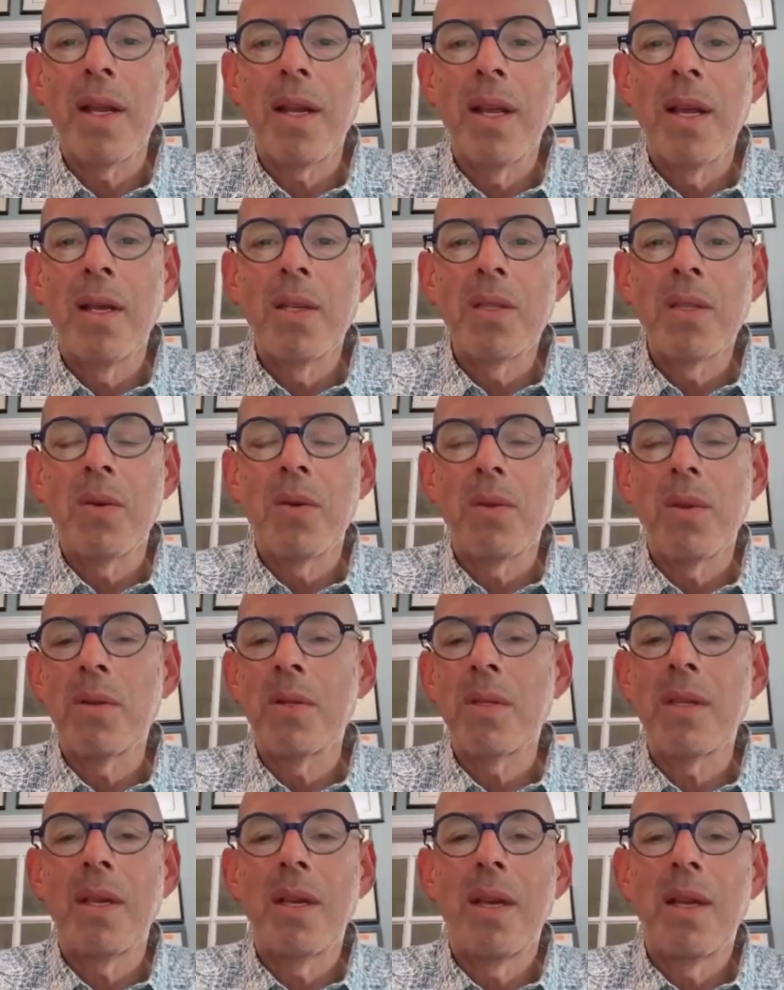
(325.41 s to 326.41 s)
So there's,
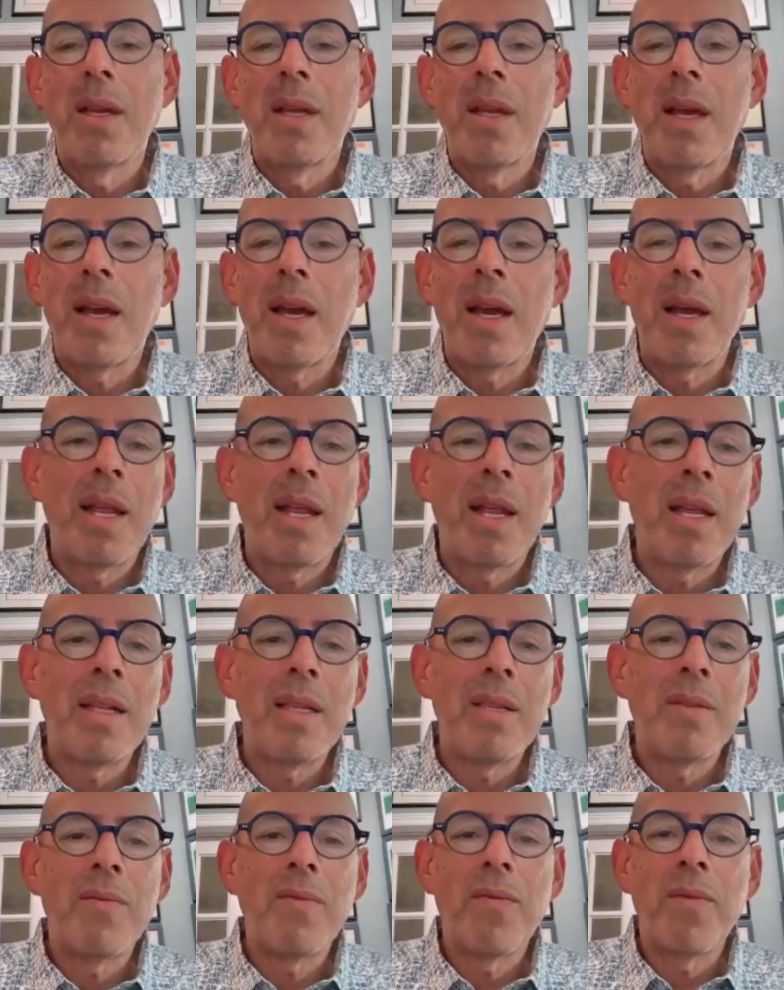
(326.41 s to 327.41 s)
I hate
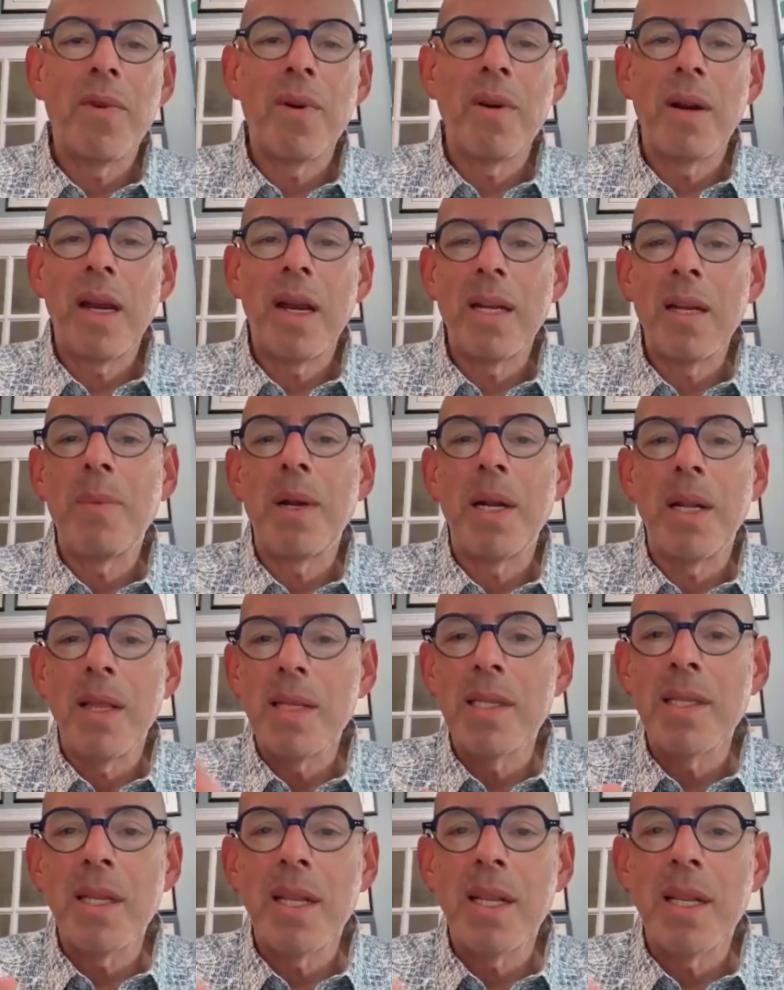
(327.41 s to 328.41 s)
for anybody
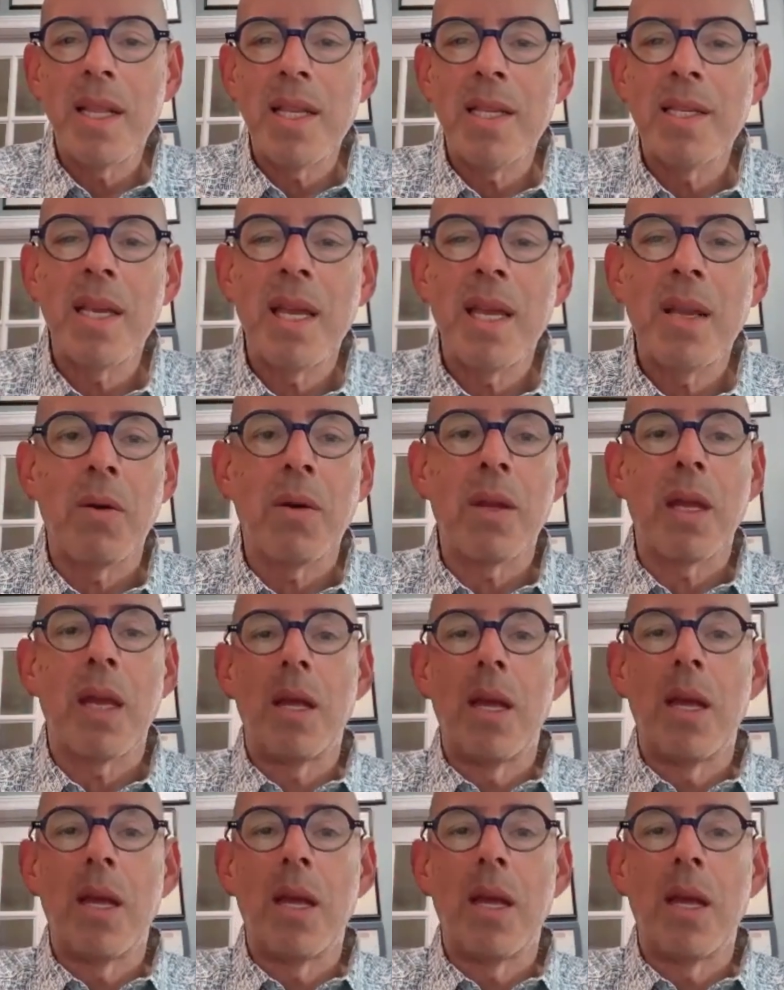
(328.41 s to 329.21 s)
listening to this saying, okay,